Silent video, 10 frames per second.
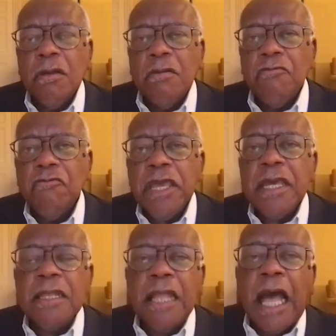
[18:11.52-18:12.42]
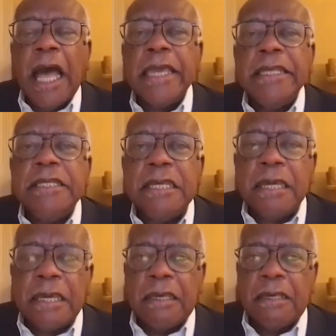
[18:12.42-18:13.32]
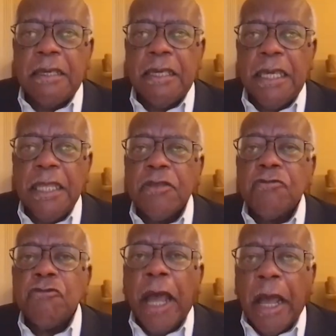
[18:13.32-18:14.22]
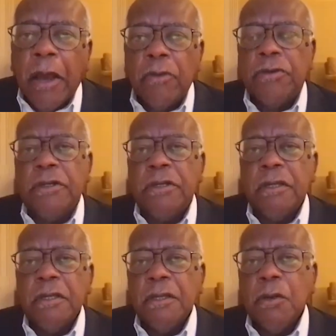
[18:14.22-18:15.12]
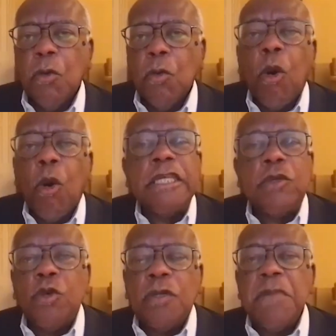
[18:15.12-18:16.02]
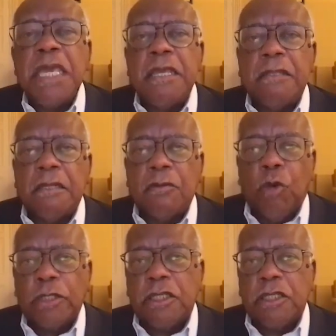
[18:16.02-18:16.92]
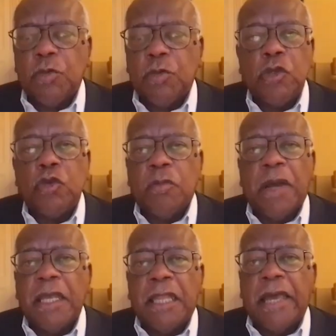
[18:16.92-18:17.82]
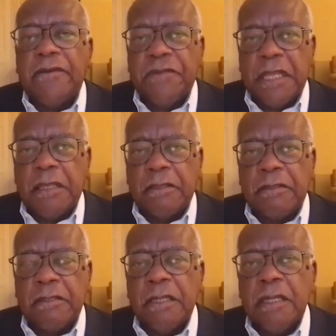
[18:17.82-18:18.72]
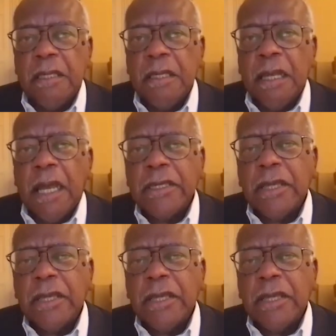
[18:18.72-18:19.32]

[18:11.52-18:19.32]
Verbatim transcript: real idea in the round what it would mean and what it would do to my life in England. Mm-hmm.